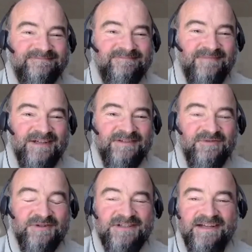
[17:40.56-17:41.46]
It
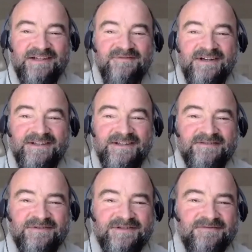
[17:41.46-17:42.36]
was like one that
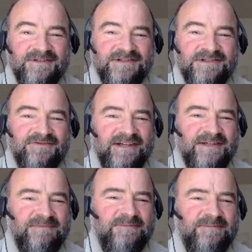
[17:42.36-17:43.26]
was really training
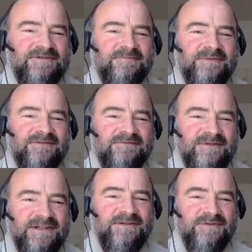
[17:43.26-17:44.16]
people to be
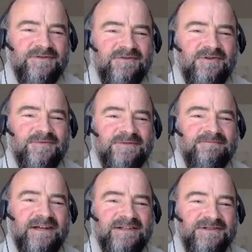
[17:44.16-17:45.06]
really good corporate
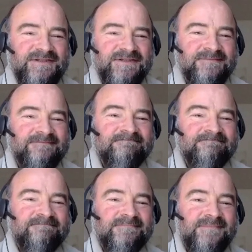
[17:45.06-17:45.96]
managers.
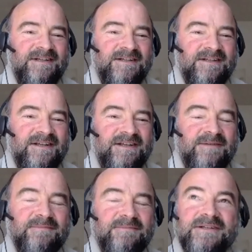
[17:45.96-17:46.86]
And I
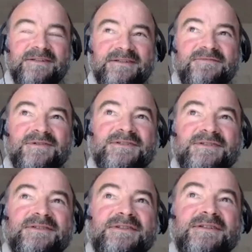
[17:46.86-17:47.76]
came in, it was
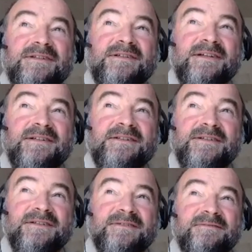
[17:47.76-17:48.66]
in the year
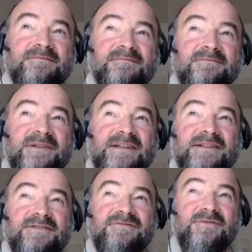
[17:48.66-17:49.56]

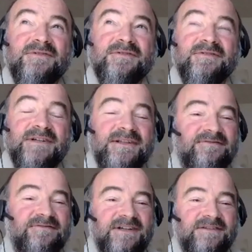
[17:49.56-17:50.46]
1984,
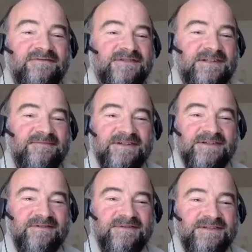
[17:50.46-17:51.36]
85, something
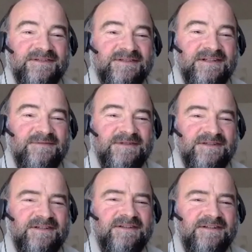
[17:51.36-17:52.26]
around these times,
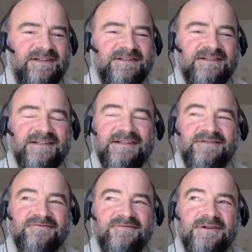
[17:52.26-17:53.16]
and I think
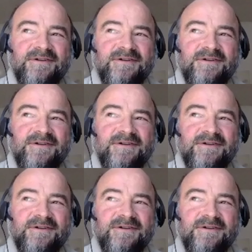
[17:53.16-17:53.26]
1984.